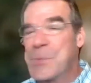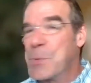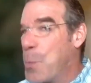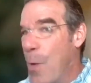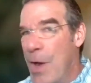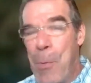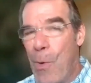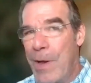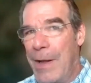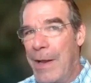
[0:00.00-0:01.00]
was one
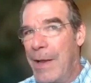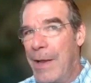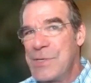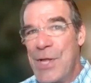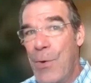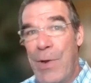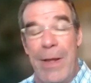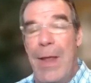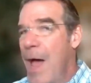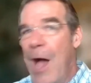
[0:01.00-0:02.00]
point was known, and
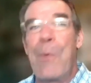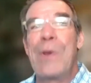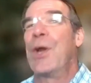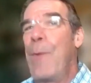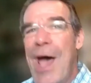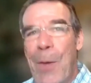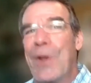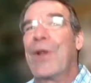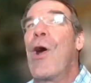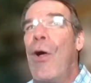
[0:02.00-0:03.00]
I wasn't around
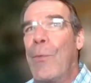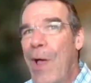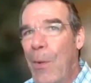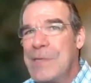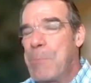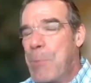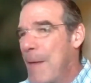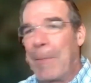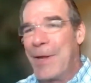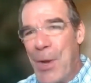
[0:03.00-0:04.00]
when Caldwell was
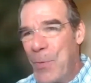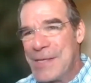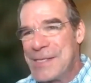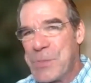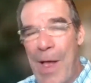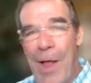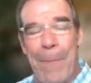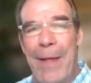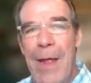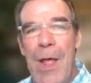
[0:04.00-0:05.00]
probably known this as well,
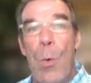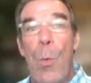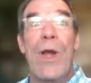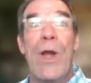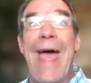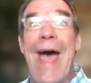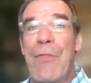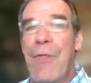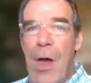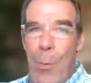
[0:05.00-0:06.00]
but we're now
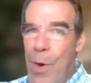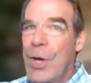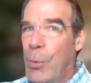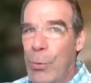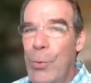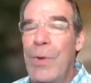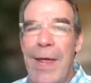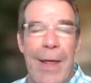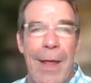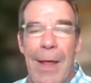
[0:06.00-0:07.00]
the
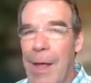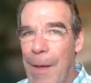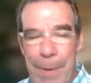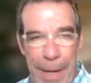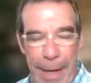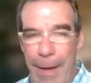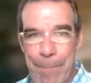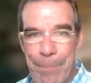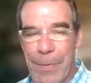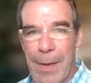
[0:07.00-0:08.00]
recruiting company.
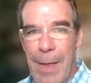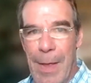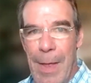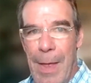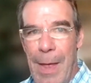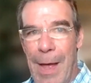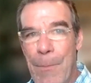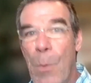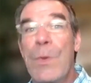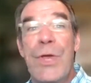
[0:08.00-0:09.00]

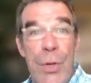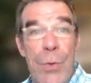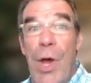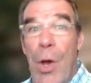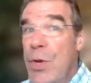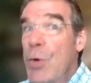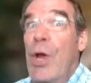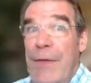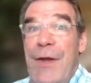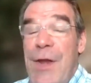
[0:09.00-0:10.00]
You
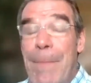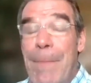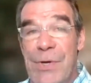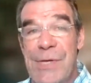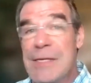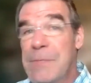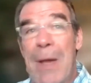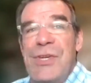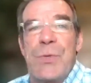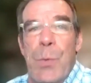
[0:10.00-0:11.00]
look at the numbers. As
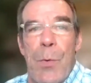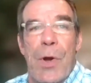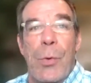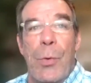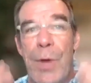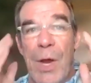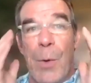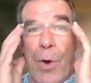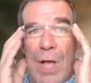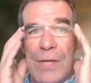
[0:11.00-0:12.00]
much as we're recruiting,
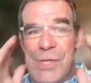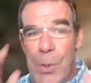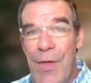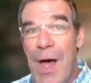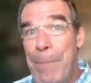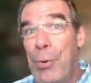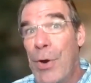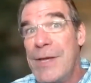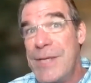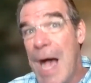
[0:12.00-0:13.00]
we're also the
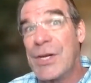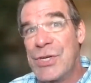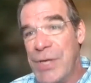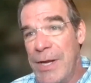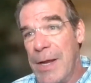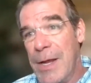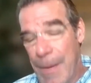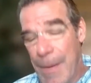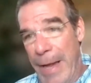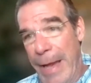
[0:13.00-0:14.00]
production
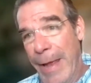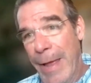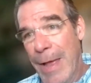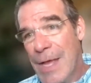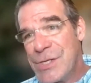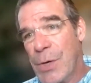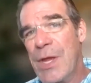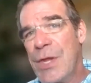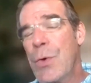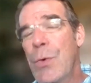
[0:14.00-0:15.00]
company. So
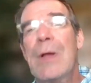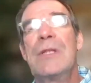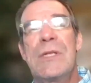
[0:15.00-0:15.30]
can you